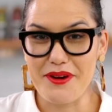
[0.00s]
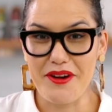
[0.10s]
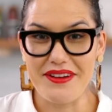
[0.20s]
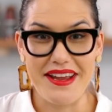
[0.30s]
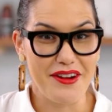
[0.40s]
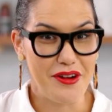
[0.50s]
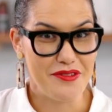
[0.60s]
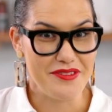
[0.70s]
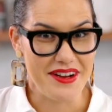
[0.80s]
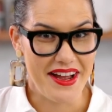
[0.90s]
marinate
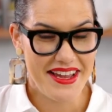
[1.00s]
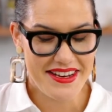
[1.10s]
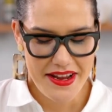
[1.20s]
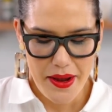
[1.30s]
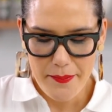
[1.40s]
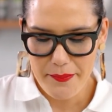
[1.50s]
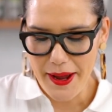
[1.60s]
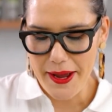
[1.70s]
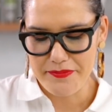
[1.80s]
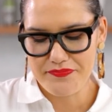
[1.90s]
overnight,
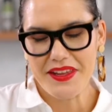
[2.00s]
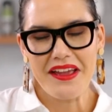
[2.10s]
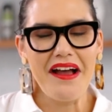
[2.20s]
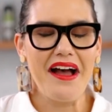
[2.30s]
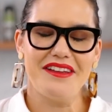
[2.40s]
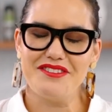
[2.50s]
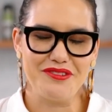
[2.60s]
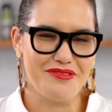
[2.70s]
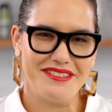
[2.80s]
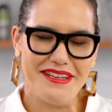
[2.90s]
but I
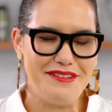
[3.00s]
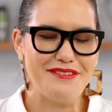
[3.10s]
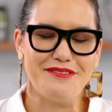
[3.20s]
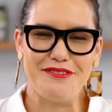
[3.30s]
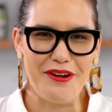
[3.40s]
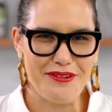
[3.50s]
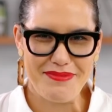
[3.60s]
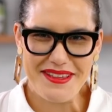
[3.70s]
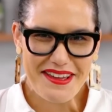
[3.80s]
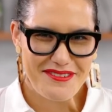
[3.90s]
generally tend to
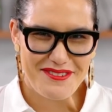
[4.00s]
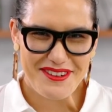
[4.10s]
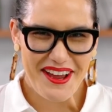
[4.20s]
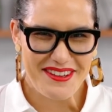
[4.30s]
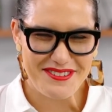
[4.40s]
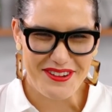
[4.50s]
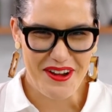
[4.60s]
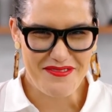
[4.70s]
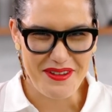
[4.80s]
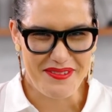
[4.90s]
not be that organized or
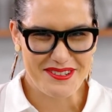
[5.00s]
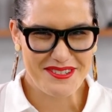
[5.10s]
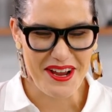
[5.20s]
have that much